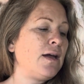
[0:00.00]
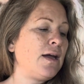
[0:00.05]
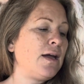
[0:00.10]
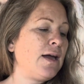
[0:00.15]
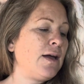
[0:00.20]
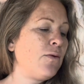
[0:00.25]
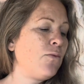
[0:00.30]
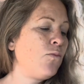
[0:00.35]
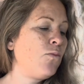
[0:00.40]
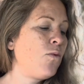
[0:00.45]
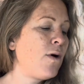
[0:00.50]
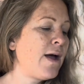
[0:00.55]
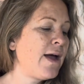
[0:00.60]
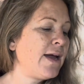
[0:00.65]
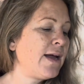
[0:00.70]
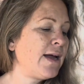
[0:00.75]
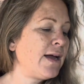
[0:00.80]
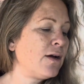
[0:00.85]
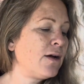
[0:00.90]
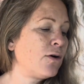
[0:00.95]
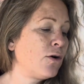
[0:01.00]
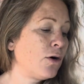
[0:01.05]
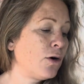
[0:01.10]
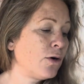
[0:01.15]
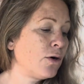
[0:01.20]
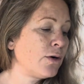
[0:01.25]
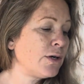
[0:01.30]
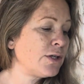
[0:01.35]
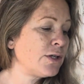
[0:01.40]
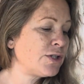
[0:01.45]
it
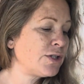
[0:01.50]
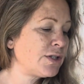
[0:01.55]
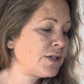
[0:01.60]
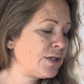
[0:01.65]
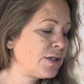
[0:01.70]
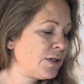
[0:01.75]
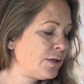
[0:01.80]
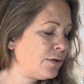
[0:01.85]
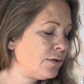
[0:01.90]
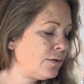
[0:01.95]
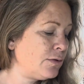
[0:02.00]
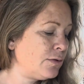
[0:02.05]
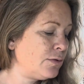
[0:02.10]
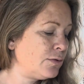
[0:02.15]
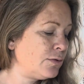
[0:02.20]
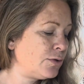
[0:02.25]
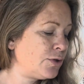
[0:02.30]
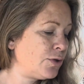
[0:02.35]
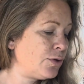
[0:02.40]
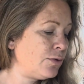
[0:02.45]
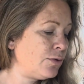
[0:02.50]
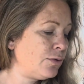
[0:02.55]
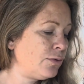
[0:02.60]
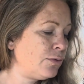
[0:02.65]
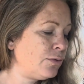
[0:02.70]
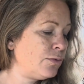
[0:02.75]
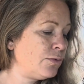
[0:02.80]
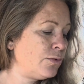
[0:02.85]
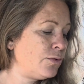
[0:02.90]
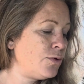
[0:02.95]
encourages you
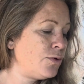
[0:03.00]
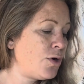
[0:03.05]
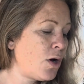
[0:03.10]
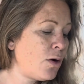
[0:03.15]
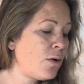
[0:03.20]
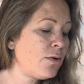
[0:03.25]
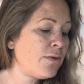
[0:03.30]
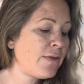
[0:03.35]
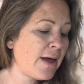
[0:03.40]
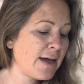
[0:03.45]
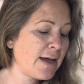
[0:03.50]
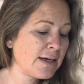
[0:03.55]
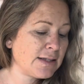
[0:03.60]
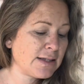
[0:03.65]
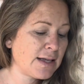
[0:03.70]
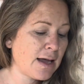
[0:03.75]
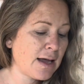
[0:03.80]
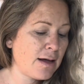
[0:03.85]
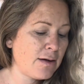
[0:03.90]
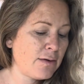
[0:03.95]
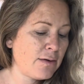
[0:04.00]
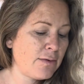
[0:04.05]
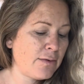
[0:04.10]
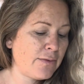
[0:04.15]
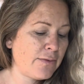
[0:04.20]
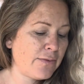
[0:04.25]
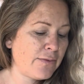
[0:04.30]
to know thyself,